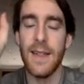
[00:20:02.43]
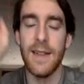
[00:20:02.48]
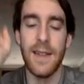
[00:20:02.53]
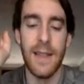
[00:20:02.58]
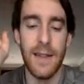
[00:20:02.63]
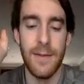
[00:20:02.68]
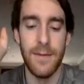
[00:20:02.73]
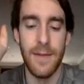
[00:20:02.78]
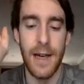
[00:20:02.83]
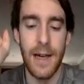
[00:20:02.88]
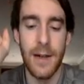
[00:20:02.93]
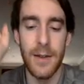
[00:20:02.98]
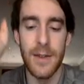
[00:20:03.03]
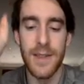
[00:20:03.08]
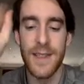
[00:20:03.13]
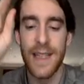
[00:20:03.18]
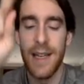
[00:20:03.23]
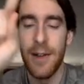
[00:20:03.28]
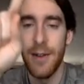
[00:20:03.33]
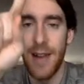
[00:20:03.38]
That vowel
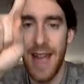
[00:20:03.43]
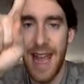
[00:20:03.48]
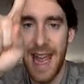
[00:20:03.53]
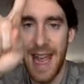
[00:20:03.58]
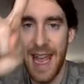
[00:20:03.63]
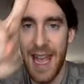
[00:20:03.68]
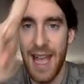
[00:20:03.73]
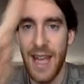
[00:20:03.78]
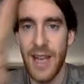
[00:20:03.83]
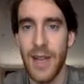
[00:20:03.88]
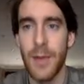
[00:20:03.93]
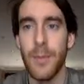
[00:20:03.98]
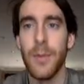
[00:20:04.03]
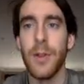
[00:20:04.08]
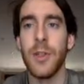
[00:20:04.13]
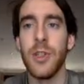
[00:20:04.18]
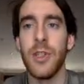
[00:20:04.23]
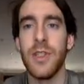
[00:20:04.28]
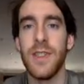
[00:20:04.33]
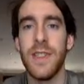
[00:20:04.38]
sound, an
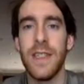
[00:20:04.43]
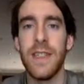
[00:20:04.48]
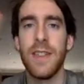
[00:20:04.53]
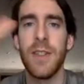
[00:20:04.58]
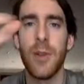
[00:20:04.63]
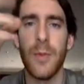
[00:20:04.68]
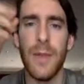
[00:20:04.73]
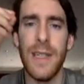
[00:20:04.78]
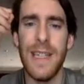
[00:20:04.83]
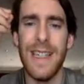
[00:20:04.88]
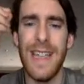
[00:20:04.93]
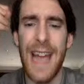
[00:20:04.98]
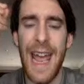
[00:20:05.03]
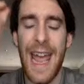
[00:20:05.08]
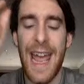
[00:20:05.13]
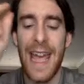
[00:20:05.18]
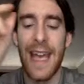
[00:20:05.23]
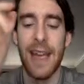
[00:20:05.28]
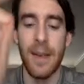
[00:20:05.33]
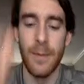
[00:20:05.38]
emergency. So we need
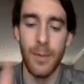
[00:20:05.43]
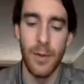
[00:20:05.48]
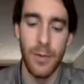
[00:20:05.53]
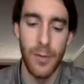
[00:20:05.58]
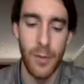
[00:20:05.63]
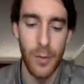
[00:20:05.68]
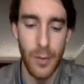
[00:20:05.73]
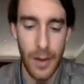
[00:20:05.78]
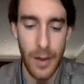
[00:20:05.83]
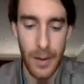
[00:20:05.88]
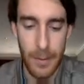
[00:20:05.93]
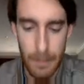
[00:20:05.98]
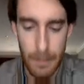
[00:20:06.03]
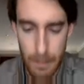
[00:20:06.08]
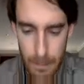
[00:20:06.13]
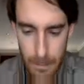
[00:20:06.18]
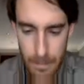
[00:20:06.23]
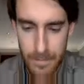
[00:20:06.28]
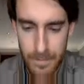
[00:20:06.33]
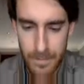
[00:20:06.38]
an before.
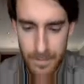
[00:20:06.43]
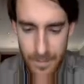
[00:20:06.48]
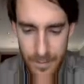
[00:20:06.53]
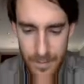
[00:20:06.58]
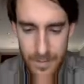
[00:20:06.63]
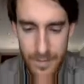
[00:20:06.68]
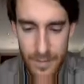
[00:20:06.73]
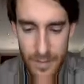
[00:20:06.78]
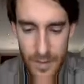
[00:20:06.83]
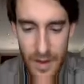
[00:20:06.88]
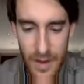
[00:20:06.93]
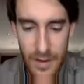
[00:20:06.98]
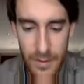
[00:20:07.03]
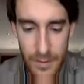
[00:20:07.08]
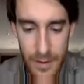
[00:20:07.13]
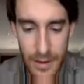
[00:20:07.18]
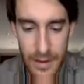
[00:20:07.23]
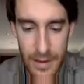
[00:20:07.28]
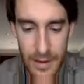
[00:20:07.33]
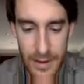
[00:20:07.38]

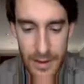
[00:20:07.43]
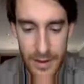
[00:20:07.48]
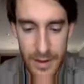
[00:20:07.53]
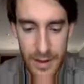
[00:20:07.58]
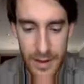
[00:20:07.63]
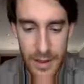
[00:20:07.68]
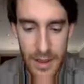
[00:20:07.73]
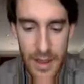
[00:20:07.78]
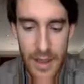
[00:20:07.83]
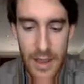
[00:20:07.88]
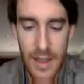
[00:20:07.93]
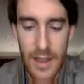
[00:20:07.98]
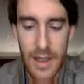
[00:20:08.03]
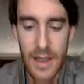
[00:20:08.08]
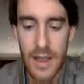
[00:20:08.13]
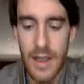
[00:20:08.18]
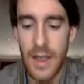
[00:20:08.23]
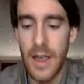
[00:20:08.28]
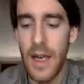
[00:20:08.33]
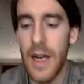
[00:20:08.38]
Very good.
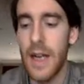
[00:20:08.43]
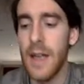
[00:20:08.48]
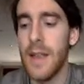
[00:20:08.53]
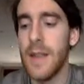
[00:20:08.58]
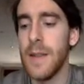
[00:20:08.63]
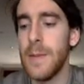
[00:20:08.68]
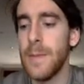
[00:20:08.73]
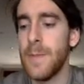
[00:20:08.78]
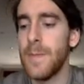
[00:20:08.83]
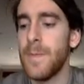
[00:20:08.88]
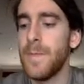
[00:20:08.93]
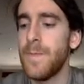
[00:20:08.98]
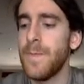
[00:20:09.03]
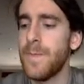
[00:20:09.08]
So